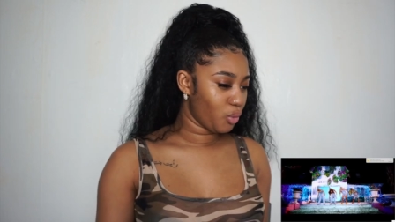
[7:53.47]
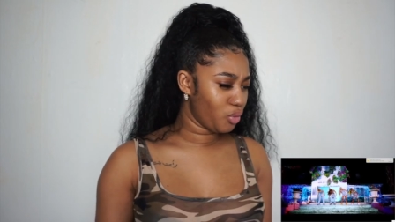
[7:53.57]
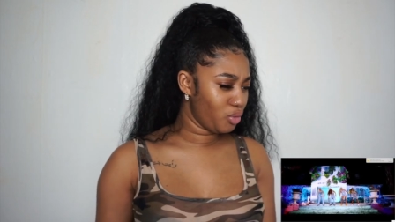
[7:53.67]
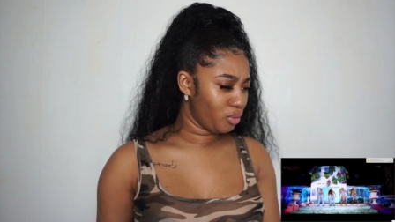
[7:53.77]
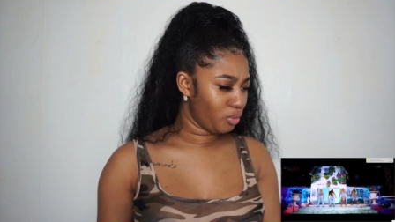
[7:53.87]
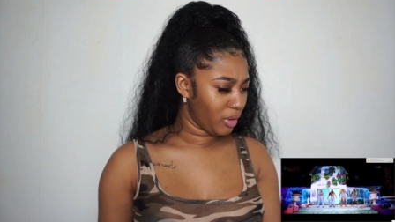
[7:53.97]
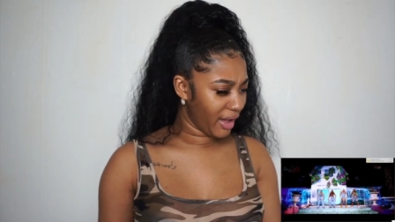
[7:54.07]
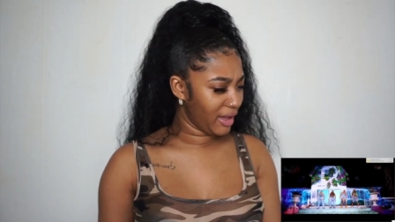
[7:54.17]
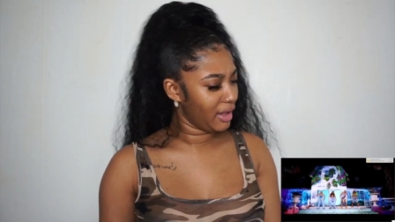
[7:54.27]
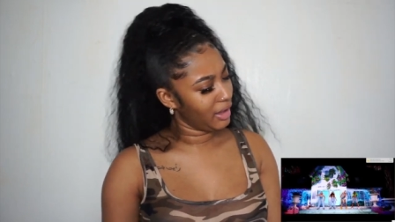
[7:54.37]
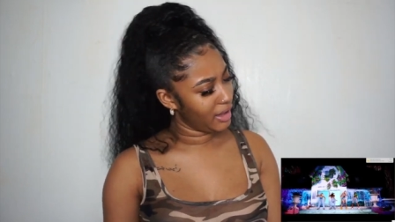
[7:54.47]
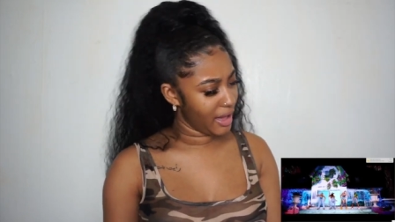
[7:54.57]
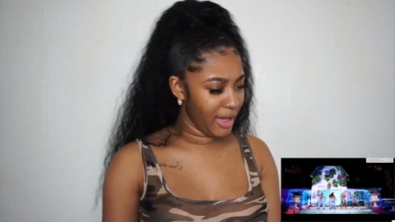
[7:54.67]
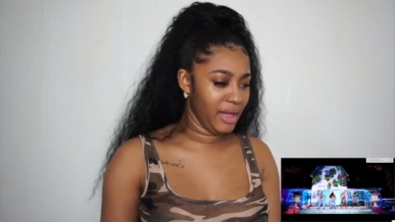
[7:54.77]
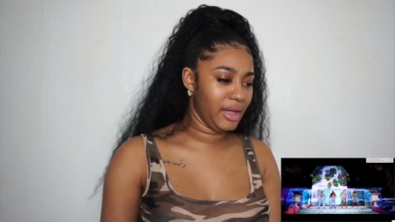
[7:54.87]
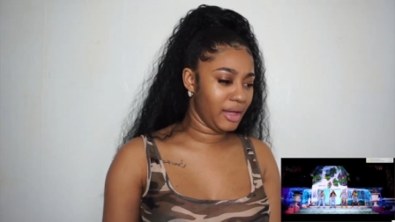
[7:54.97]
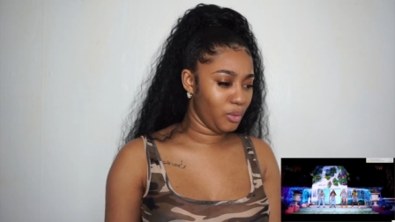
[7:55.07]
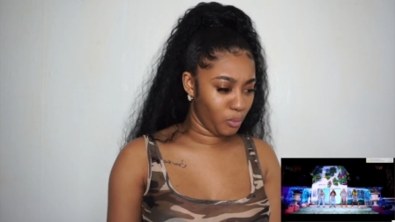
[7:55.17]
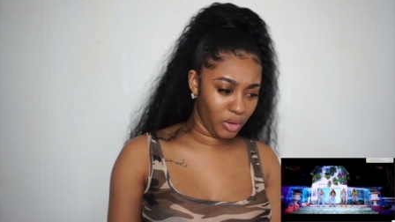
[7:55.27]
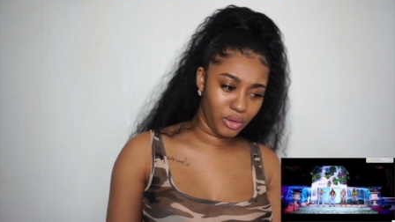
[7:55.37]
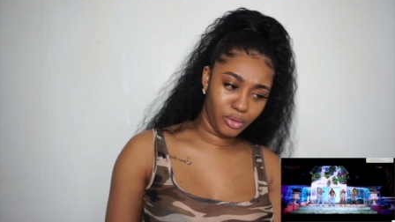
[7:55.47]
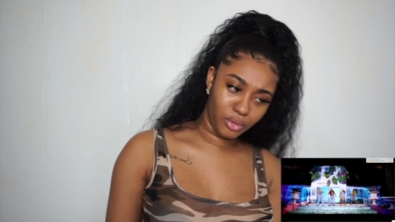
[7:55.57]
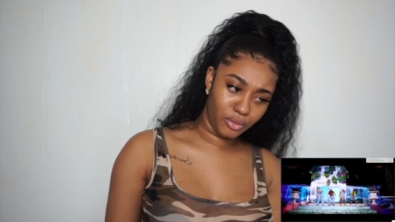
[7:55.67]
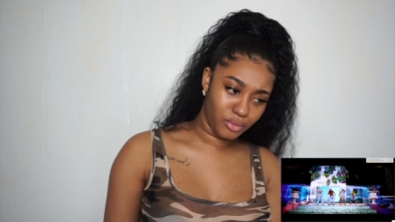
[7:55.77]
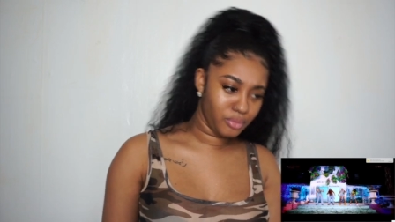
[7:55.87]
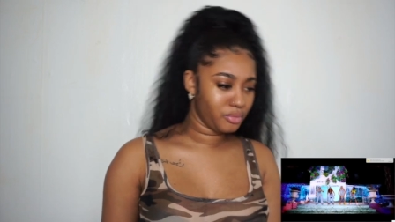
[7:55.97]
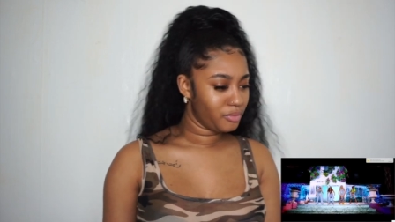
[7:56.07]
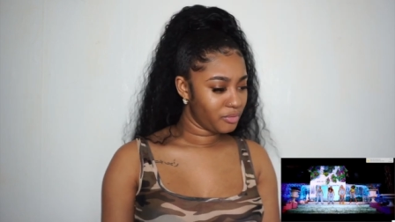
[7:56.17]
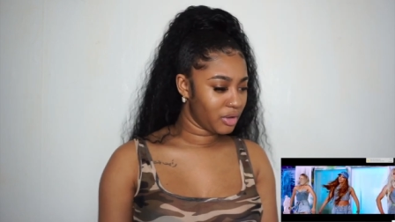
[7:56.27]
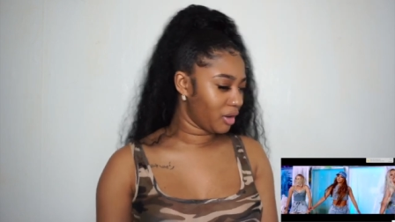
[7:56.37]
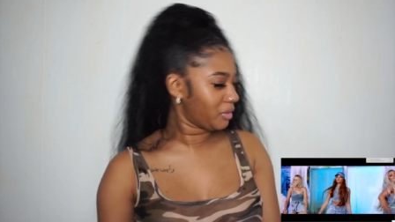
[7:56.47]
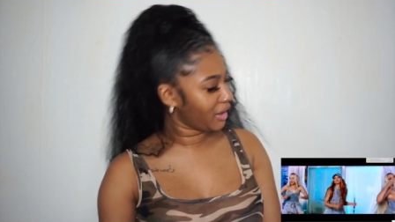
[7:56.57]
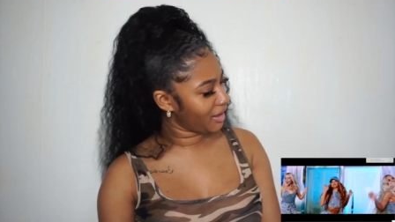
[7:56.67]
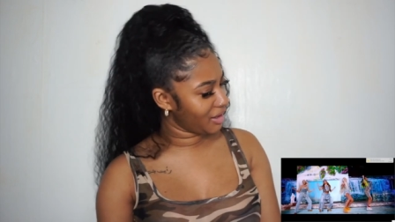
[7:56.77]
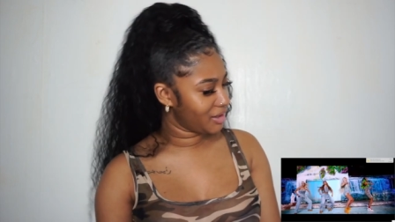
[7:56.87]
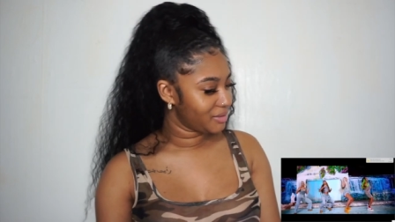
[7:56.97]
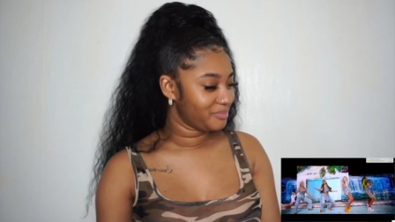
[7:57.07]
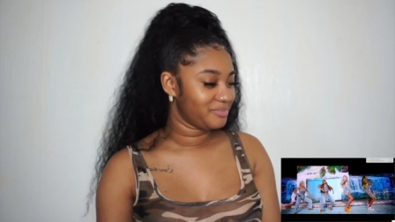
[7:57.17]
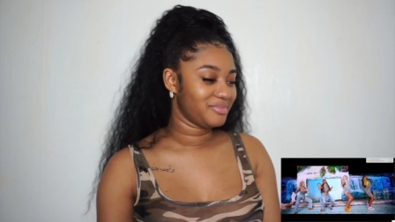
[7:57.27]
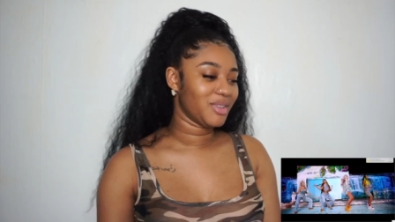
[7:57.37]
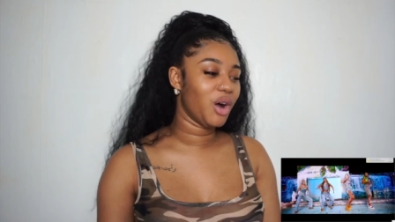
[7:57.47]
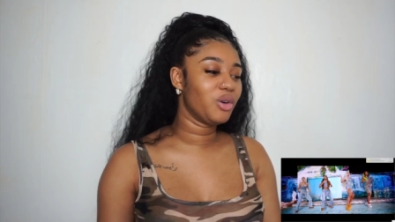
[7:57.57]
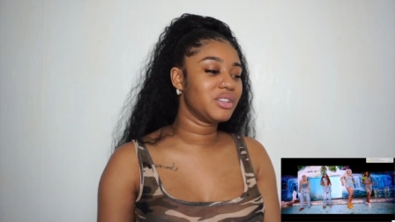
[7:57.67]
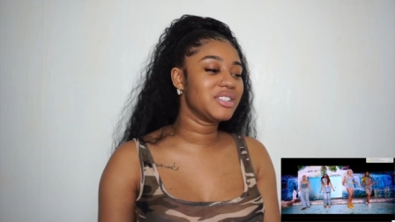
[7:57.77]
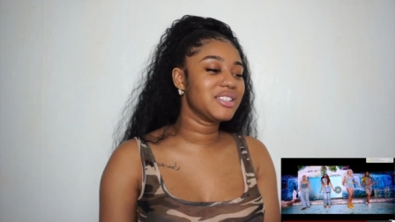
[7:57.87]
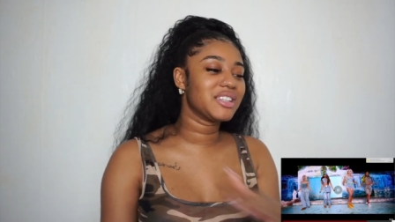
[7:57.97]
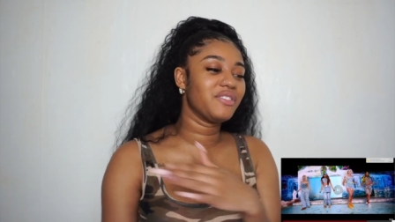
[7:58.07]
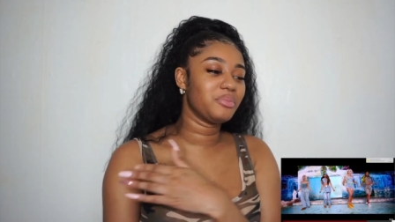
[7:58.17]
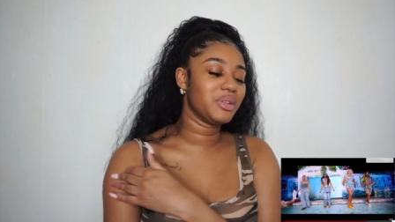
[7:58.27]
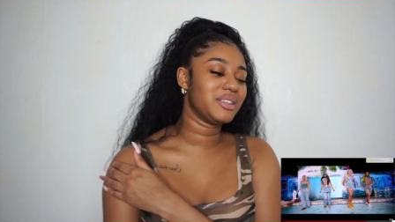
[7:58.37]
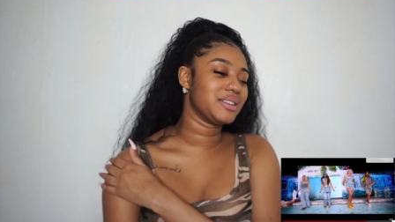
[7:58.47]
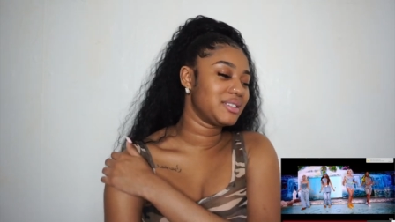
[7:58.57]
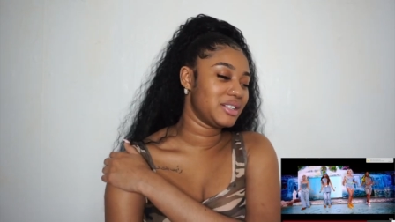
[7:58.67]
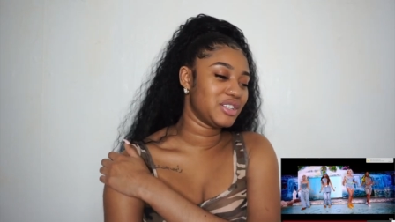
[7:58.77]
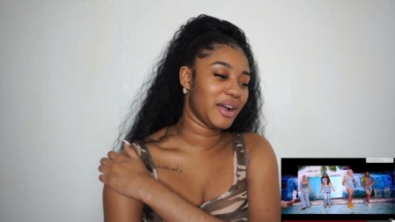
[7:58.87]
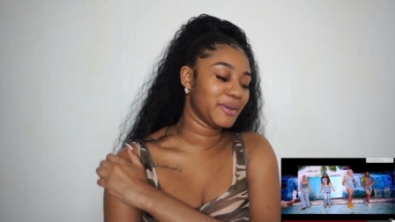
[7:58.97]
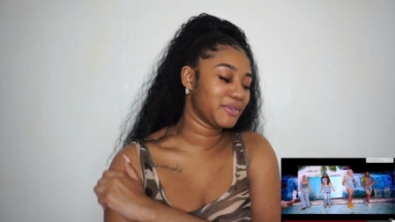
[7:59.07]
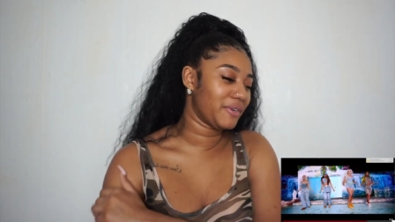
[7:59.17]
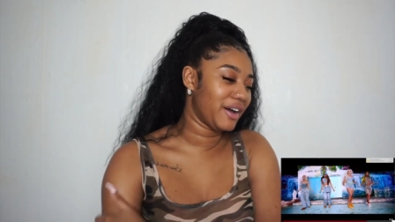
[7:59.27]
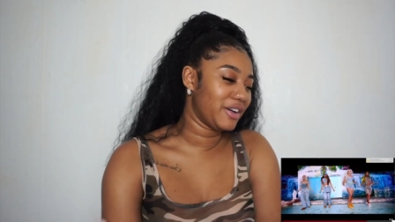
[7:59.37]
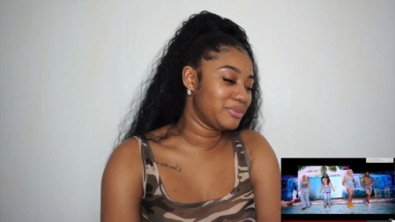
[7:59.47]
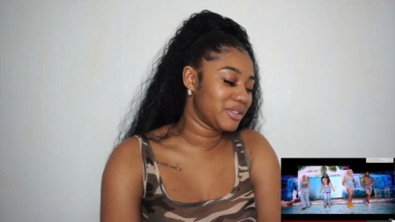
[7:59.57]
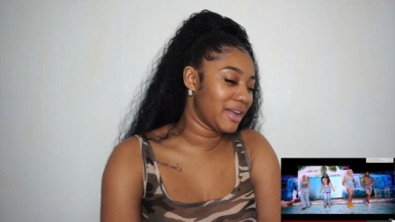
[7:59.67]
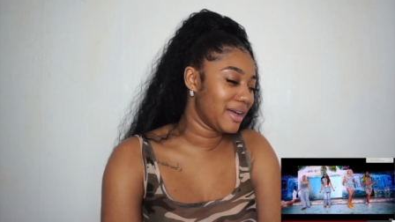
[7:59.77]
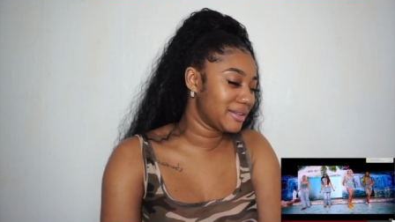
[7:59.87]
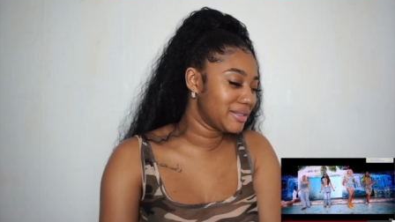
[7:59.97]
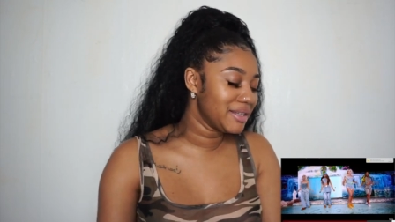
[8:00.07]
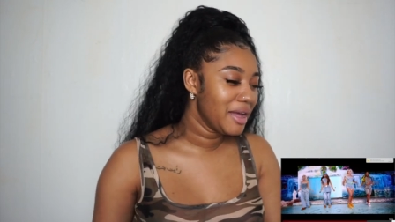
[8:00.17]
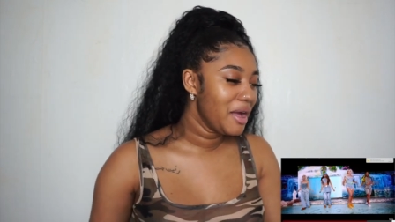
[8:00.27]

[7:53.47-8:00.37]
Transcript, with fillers: Ooh, hey, hey, whoa. Okay. Oh, this is giving me Destiny Child vibes. Yes.